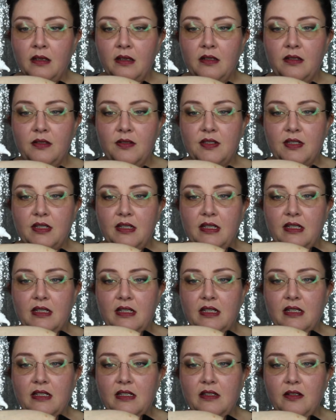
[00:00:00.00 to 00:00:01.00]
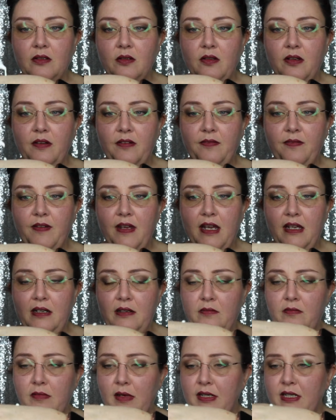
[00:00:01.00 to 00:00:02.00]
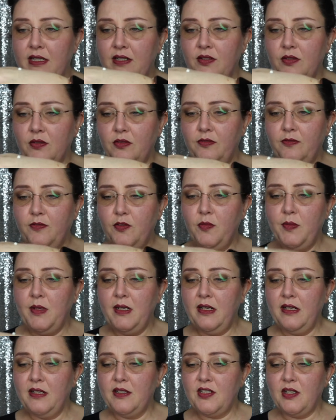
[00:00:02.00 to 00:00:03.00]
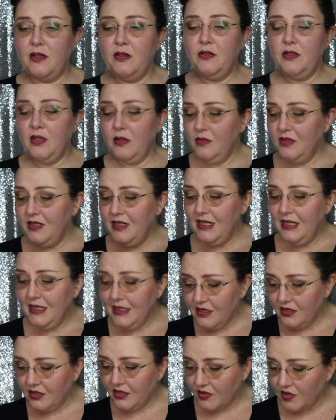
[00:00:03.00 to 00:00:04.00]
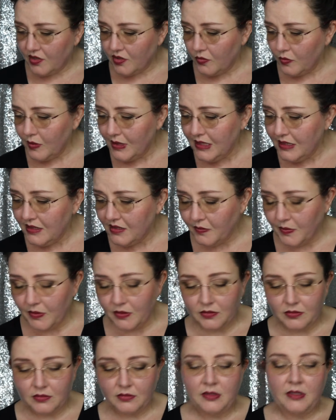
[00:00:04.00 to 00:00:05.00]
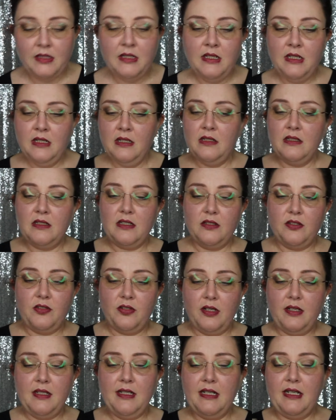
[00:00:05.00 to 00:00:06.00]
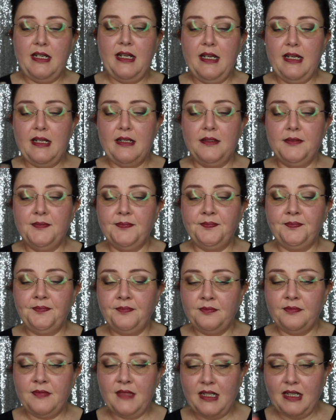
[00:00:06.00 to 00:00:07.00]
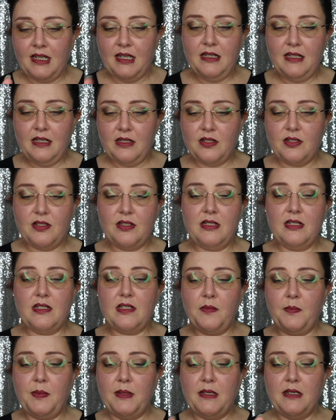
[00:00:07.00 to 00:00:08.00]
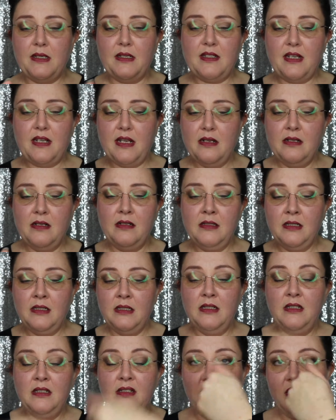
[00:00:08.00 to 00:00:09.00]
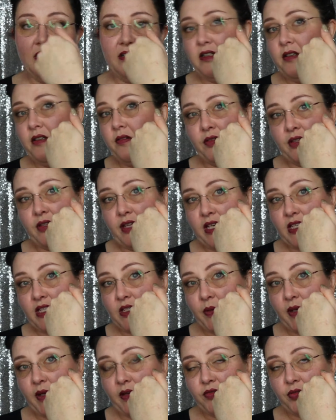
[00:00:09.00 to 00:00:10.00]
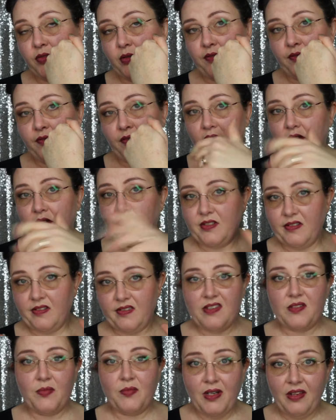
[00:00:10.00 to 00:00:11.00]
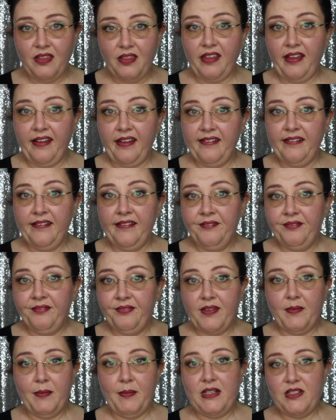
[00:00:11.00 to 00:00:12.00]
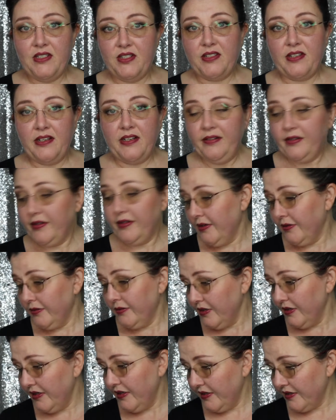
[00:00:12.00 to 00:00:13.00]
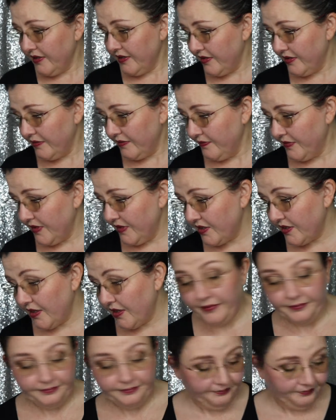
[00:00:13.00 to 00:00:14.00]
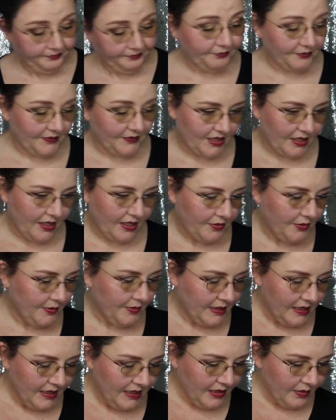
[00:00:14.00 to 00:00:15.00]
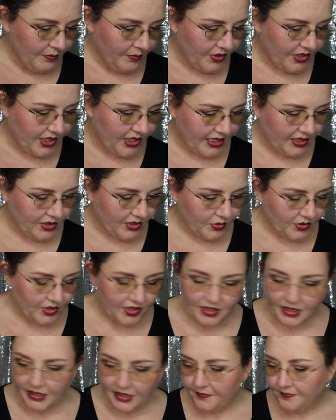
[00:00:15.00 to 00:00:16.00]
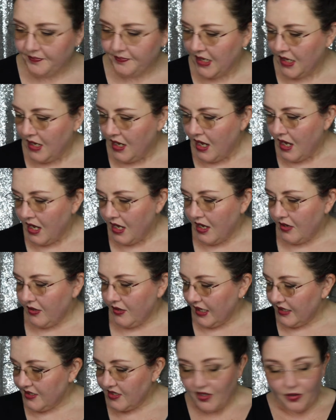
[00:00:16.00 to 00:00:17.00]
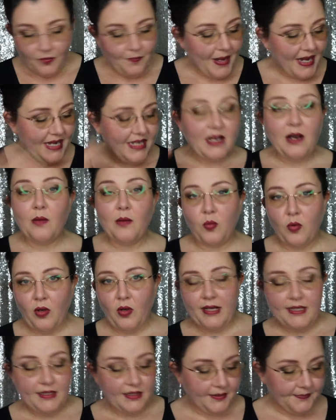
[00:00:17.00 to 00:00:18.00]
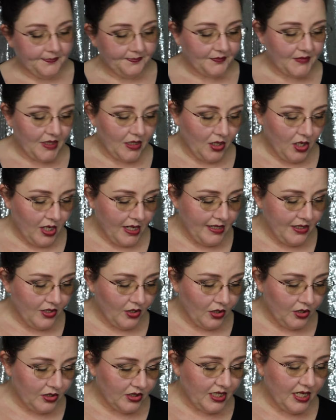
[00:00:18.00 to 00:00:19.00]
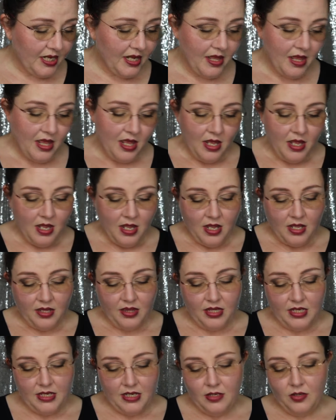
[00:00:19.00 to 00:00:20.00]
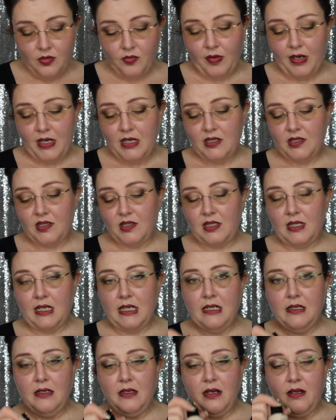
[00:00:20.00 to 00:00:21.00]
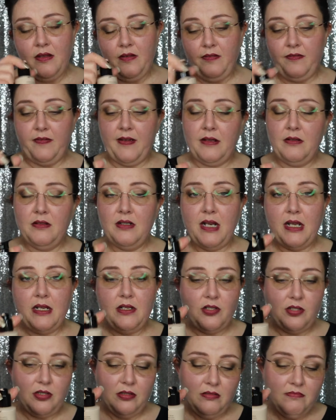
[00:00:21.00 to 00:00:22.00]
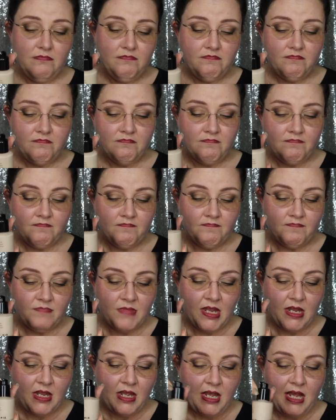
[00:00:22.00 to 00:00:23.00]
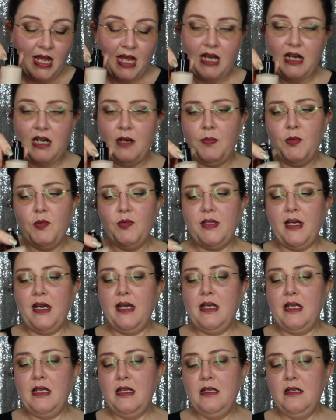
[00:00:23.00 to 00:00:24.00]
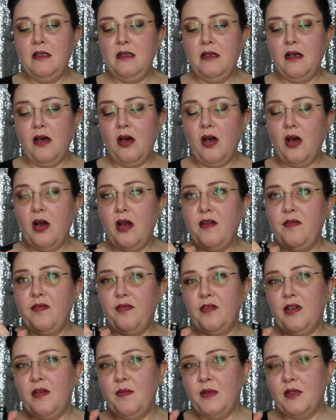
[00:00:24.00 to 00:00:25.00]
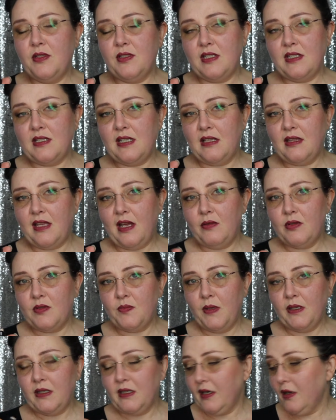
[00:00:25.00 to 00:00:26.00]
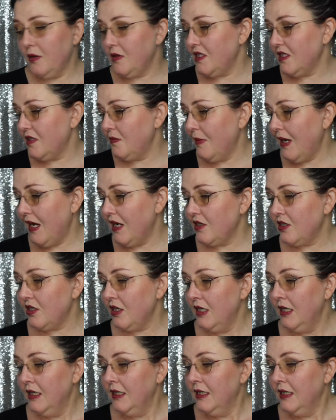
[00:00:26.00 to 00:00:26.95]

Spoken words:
Can you see it? It's a fairly runny sort of formula, so you don't need to squeeze the bottle to try and get it out. And it just disappears in, and then you've got that SPF 25, because if there's one thing that makes your skin look old, it's the sun. So protect your skin. Okay, so makeup wise, I got the Great Skin foundation, and I bought that in ivory because it said that was my closest match,